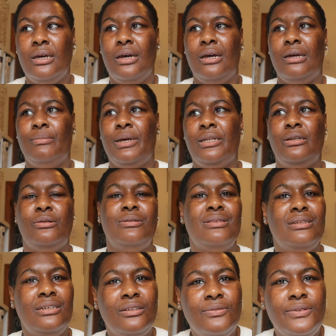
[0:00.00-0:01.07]
I know as
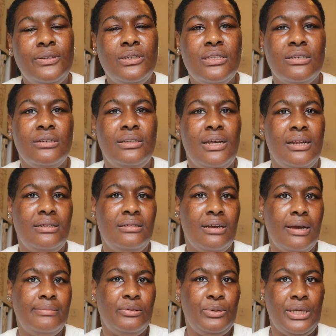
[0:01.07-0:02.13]
an influencer, a lot of
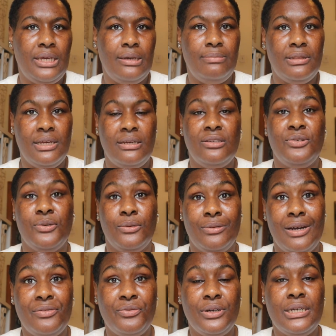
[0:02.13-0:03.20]
times we keep things for
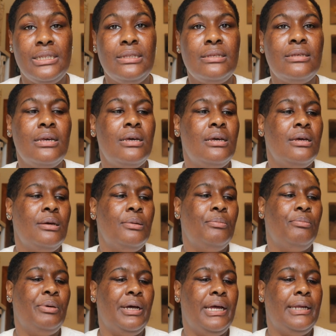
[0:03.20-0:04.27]
reference,
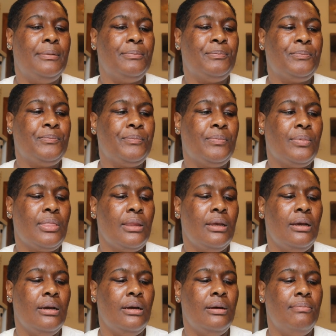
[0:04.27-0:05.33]
but
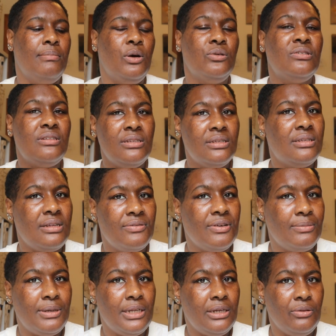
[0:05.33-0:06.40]
most of the stuff
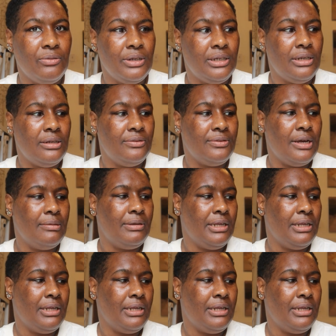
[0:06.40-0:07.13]
I'm getting rid of